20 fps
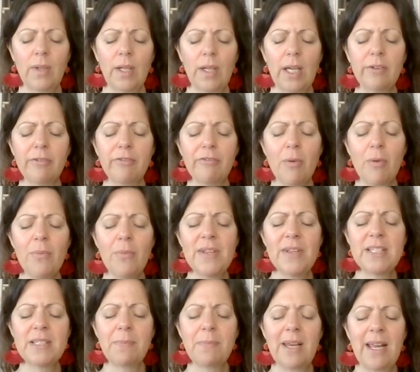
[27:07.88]
And from
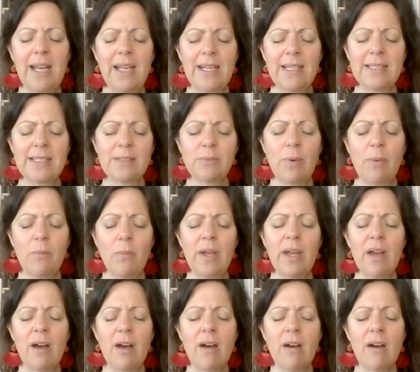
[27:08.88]
this place, when we
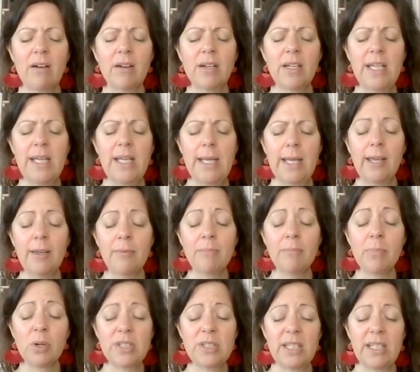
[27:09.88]
are
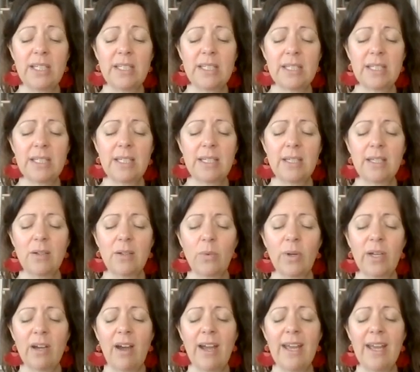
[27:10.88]
embodied,
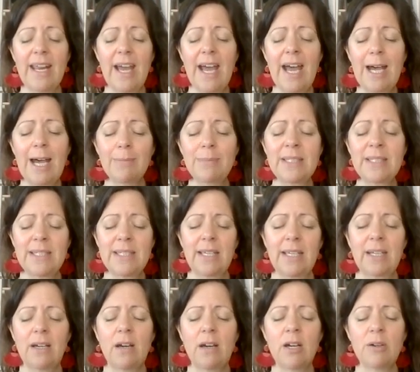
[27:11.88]
we are
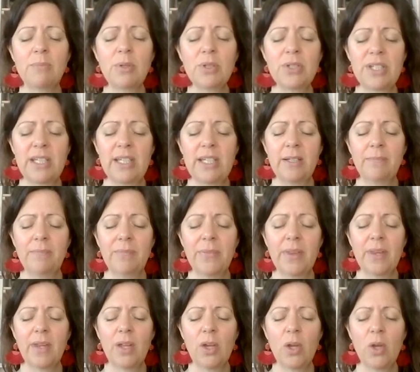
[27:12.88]
inhabiting our body.
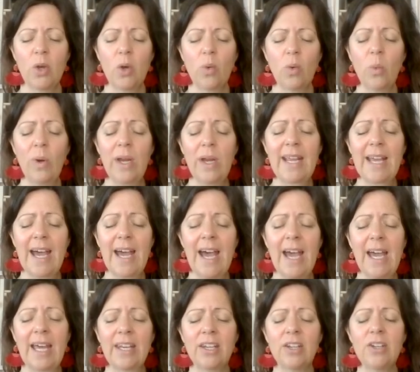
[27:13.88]
We
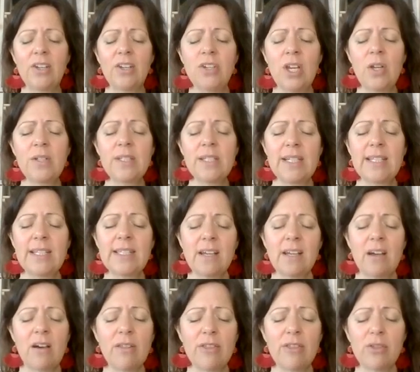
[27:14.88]
can notice
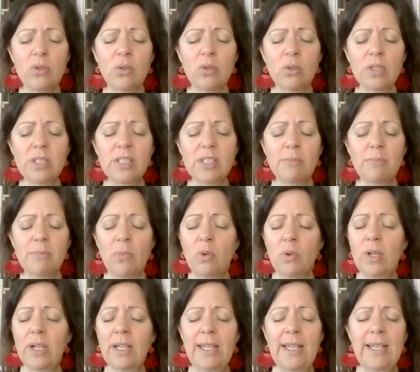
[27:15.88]
our thoughts
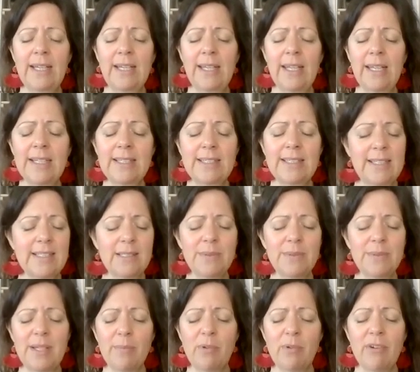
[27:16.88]
more clearly because there's some
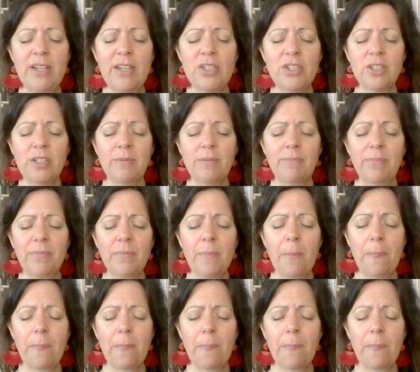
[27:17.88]
separation.